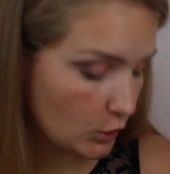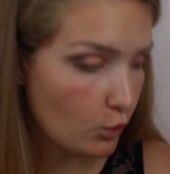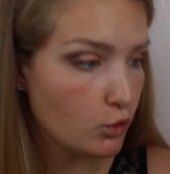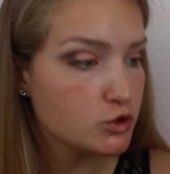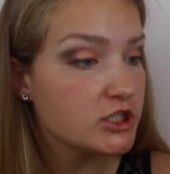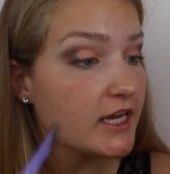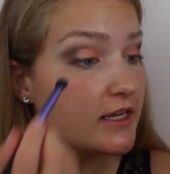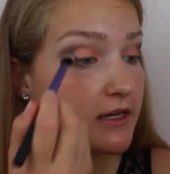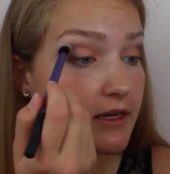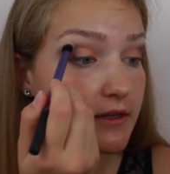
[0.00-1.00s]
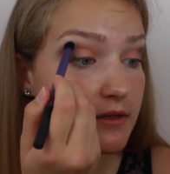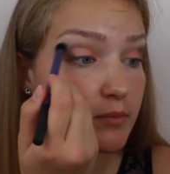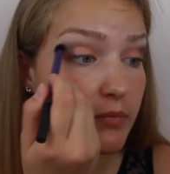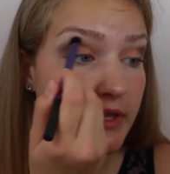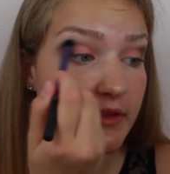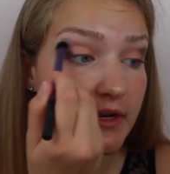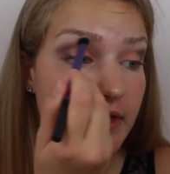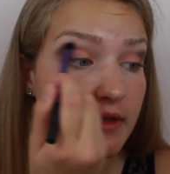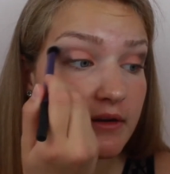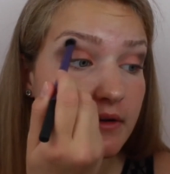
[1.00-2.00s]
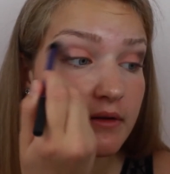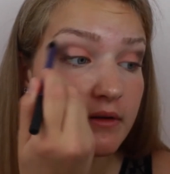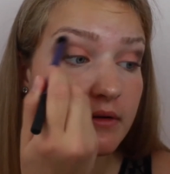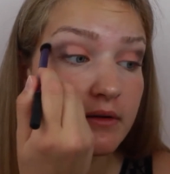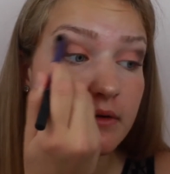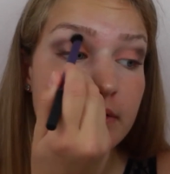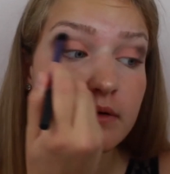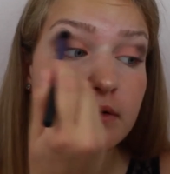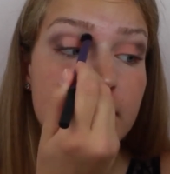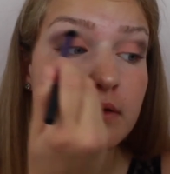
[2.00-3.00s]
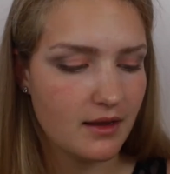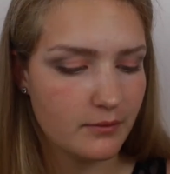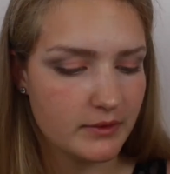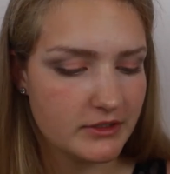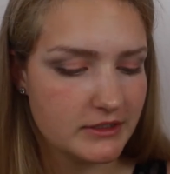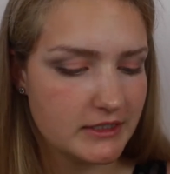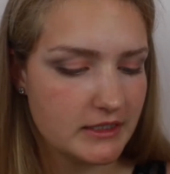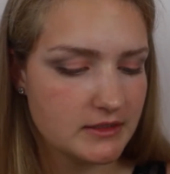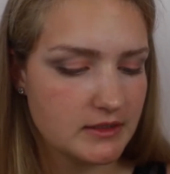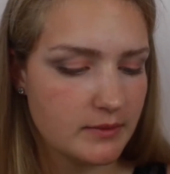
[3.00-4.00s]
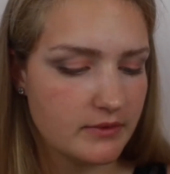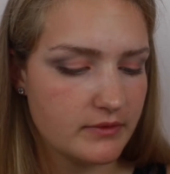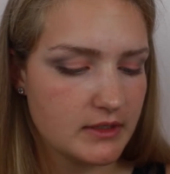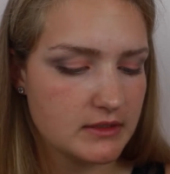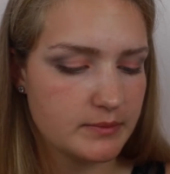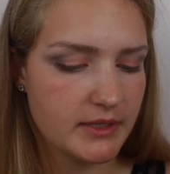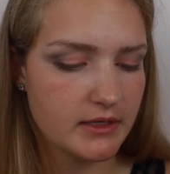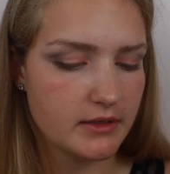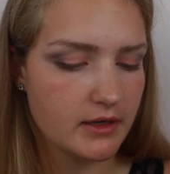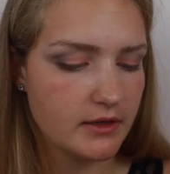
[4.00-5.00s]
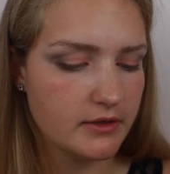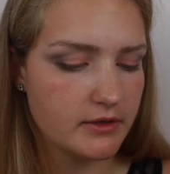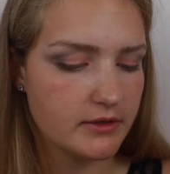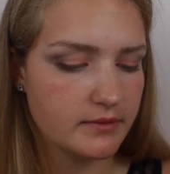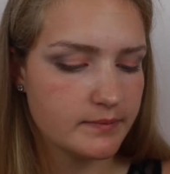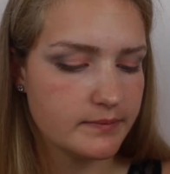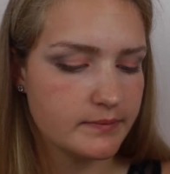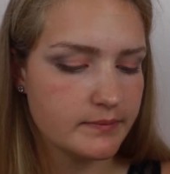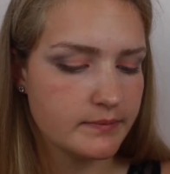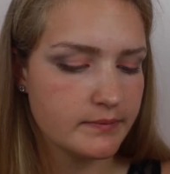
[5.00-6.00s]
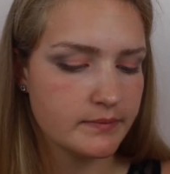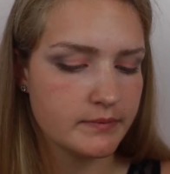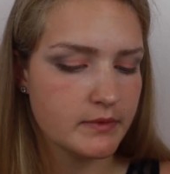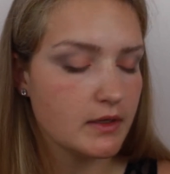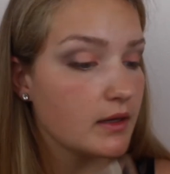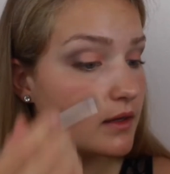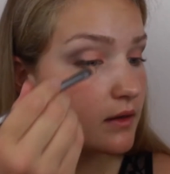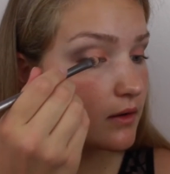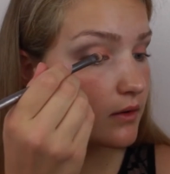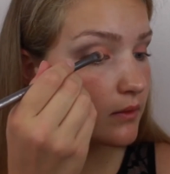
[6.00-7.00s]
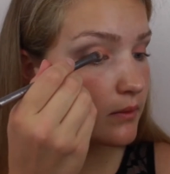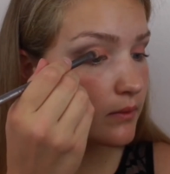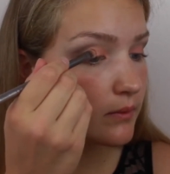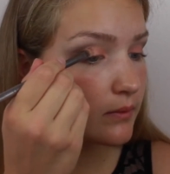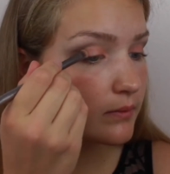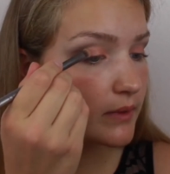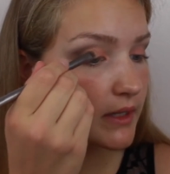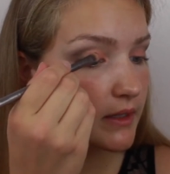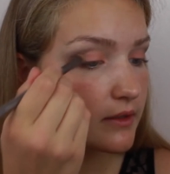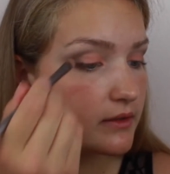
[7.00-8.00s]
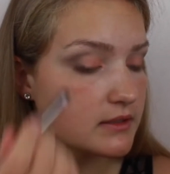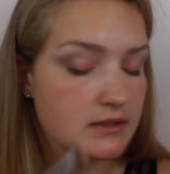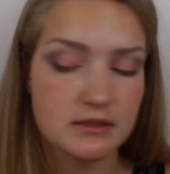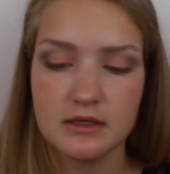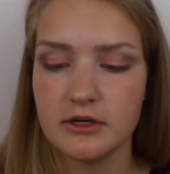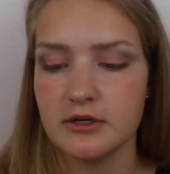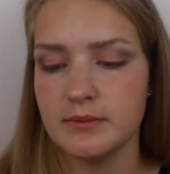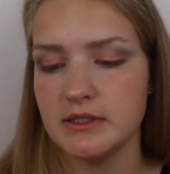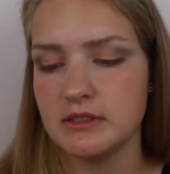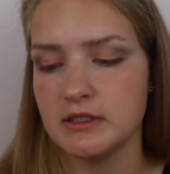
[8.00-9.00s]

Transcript: cool shade and blend that again. We're gonna take some of this pink color and go right here. This is the Urban